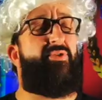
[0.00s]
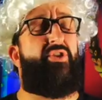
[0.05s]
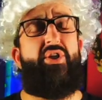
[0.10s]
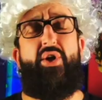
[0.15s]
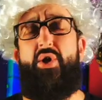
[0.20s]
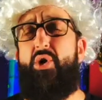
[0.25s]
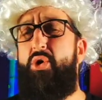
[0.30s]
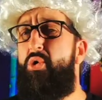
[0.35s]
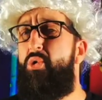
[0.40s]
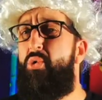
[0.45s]

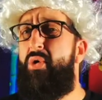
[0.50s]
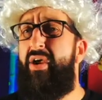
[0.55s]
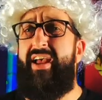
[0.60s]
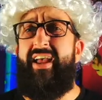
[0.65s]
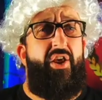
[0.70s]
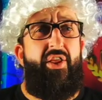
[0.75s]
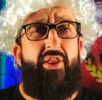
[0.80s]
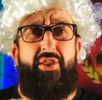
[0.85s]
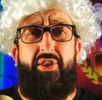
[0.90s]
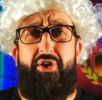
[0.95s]
to
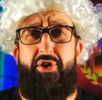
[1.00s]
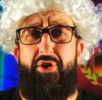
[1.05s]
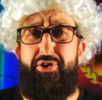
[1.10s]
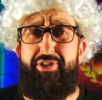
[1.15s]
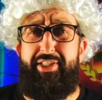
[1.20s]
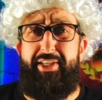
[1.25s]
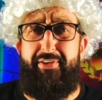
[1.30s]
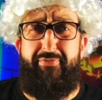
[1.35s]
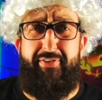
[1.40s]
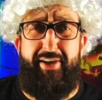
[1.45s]
the
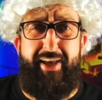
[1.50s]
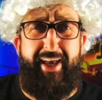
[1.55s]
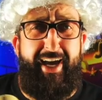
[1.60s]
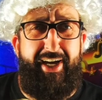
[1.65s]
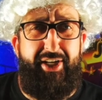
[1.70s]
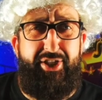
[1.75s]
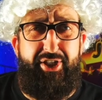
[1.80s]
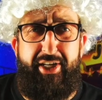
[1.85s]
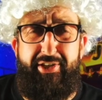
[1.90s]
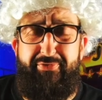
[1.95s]
Aussie
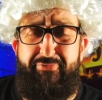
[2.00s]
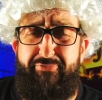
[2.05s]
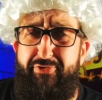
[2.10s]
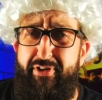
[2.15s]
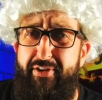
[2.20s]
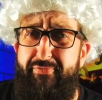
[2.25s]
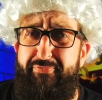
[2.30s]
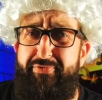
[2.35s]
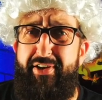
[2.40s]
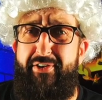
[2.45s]
VHS
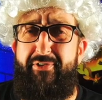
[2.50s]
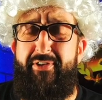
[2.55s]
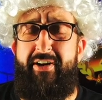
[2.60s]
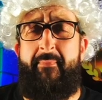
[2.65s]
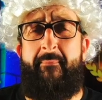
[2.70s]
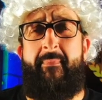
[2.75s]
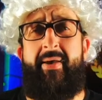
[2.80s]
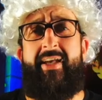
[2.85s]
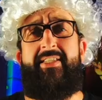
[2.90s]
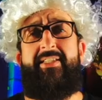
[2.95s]
Thrifter in a
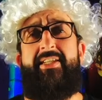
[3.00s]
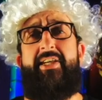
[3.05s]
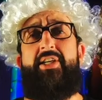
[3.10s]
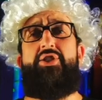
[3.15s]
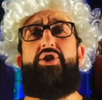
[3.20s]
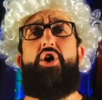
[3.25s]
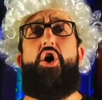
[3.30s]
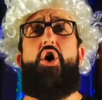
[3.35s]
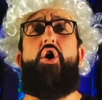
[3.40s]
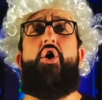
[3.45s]

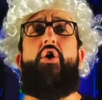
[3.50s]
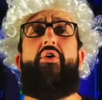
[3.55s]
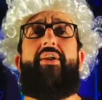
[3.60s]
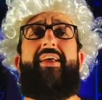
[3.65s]
message on